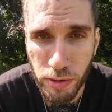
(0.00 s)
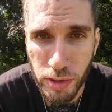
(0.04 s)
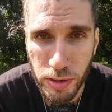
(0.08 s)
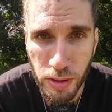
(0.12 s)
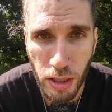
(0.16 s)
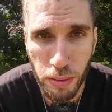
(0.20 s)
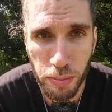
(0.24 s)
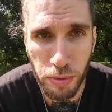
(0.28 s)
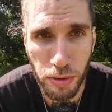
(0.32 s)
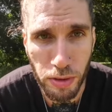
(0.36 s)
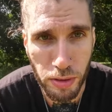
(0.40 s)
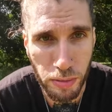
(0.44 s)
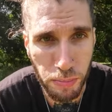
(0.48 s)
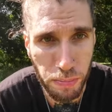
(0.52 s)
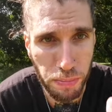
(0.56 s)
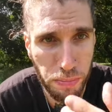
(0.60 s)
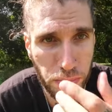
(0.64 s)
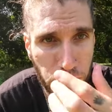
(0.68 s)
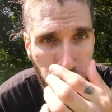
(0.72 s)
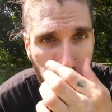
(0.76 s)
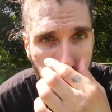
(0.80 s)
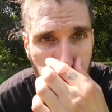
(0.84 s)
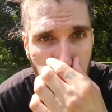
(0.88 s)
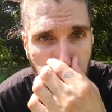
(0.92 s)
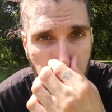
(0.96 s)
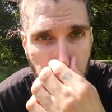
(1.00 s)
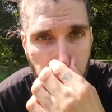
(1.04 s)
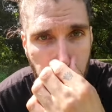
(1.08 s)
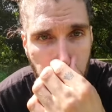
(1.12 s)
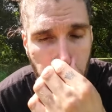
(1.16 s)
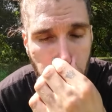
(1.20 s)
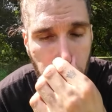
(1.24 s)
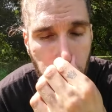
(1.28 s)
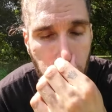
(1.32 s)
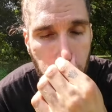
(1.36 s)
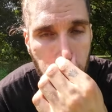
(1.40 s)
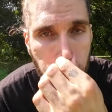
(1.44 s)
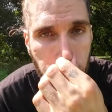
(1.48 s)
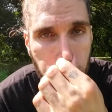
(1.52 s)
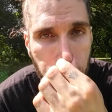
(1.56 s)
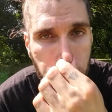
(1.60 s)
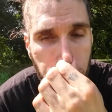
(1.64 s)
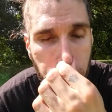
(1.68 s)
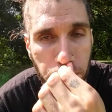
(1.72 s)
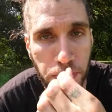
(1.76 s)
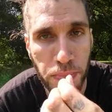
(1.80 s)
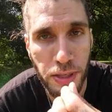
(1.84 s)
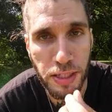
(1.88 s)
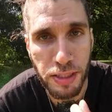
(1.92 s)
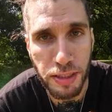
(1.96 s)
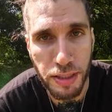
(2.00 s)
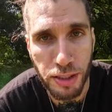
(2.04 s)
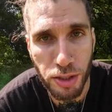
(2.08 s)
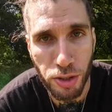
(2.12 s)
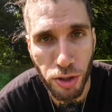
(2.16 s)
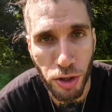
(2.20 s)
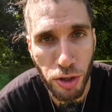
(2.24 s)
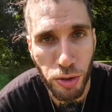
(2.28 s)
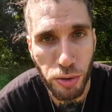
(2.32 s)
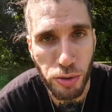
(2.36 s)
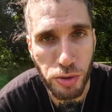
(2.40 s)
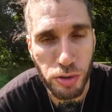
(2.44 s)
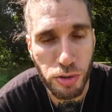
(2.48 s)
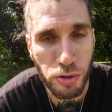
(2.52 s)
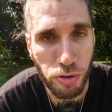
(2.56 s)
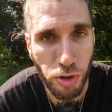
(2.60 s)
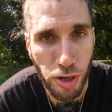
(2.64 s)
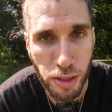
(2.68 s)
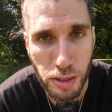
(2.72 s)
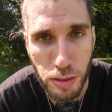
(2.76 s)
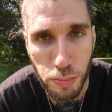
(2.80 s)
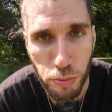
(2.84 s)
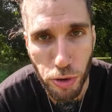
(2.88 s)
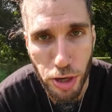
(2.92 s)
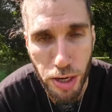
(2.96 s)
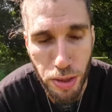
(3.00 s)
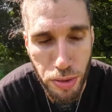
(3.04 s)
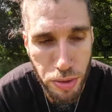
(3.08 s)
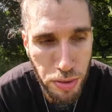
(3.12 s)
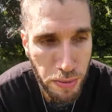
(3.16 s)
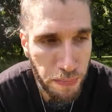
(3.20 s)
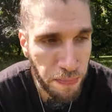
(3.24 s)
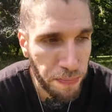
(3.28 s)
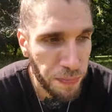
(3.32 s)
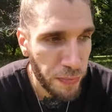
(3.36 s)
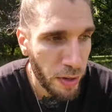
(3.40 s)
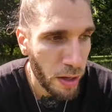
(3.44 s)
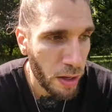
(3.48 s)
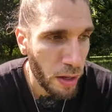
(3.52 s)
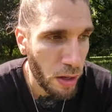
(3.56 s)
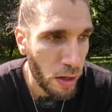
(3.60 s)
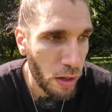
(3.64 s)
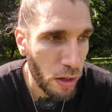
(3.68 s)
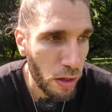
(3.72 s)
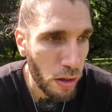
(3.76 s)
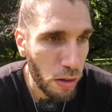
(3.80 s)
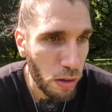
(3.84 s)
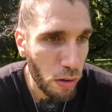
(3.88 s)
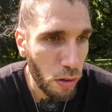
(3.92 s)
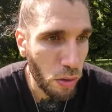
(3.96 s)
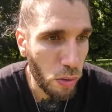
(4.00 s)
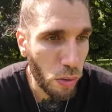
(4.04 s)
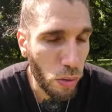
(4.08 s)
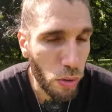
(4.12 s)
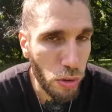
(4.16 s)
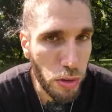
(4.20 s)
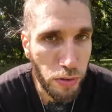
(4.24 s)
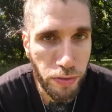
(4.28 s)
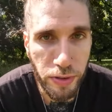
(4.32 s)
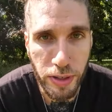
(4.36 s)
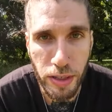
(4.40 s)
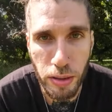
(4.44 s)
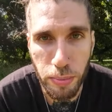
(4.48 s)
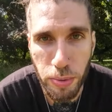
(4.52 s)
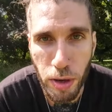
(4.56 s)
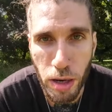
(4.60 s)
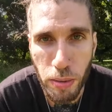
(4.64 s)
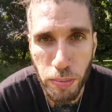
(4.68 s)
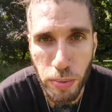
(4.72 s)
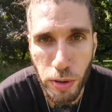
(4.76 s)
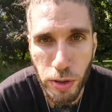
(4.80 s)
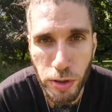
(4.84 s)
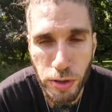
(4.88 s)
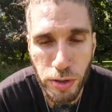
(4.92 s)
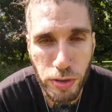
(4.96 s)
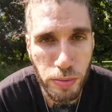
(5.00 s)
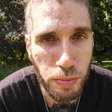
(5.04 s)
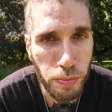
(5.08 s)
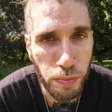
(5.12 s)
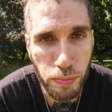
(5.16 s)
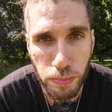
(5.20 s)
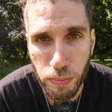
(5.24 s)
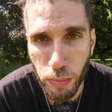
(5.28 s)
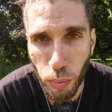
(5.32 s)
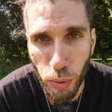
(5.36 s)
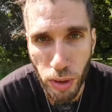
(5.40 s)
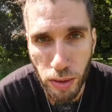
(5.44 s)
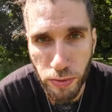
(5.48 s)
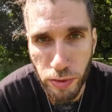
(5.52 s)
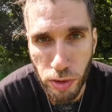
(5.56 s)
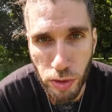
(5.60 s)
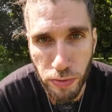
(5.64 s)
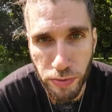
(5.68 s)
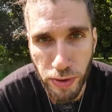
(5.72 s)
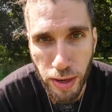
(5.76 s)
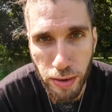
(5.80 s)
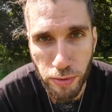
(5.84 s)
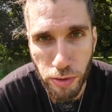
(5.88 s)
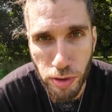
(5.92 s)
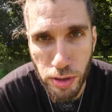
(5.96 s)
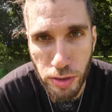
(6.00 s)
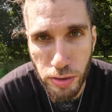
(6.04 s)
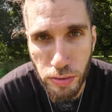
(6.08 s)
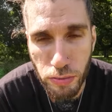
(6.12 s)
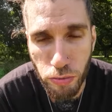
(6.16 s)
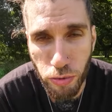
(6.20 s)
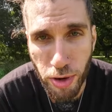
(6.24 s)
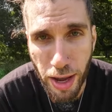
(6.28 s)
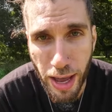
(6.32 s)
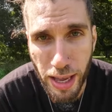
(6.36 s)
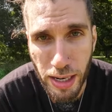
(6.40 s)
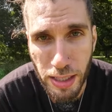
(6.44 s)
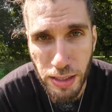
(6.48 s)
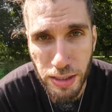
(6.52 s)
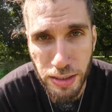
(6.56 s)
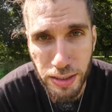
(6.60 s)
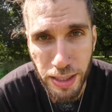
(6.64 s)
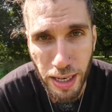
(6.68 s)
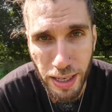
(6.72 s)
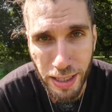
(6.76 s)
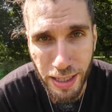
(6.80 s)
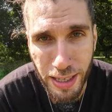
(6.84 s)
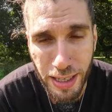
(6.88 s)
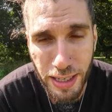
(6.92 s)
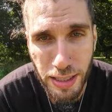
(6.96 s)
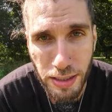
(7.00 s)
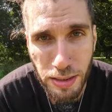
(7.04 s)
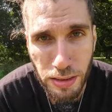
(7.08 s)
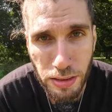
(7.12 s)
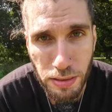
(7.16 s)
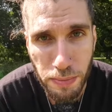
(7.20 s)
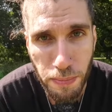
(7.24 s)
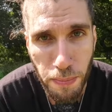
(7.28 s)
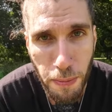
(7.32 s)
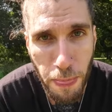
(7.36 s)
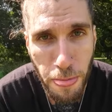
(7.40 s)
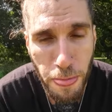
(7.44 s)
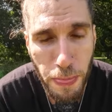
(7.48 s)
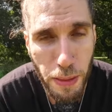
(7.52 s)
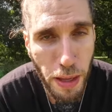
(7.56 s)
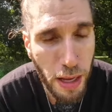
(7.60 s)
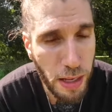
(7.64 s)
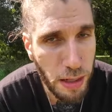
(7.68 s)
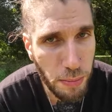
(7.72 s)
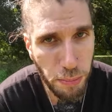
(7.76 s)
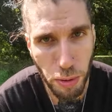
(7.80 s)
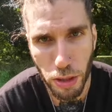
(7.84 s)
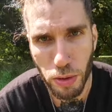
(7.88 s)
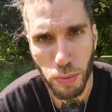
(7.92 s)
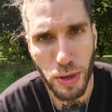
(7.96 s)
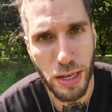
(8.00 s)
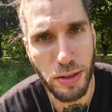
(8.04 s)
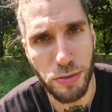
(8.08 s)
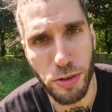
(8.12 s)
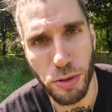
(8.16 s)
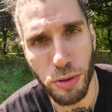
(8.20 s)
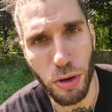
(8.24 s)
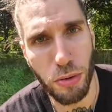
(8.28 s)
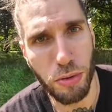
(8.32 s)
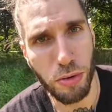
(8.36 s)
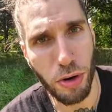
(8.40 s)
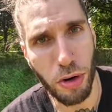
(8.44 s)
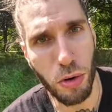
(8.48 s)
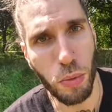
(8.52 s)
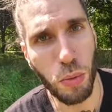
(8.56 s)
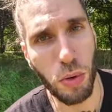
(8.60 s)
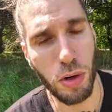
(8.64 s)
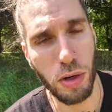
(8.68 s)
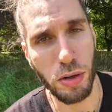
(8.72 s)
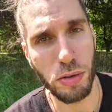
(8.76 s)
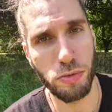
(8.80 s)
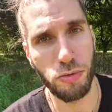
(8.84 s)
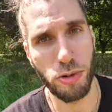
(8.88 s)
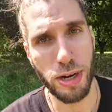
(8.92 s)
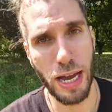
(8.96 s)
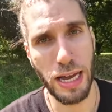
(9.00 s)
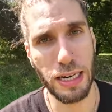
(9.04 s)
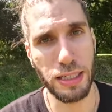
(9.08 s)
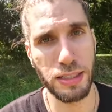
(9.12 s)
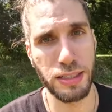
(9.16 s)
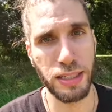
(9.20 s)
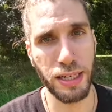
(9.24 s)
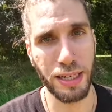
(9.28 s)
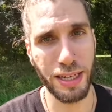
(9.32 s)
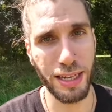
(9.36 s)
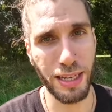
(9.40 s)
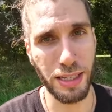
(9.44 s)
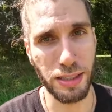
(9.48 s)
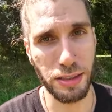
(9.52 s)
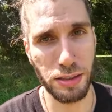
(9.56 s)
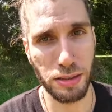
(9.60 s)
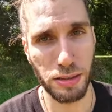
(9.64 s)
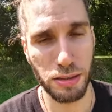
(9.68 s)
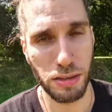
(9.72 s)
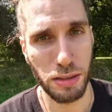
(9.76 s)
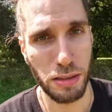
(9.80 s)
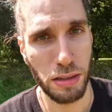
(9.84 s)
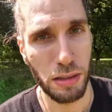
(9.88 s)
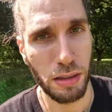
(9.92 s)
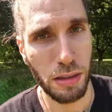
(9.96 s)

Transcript: For example, pinch, pinching the nose, trying to breathe, or the finger palm push, whatever your favorite reality check is. And by the way, if you don't know what a reality check is,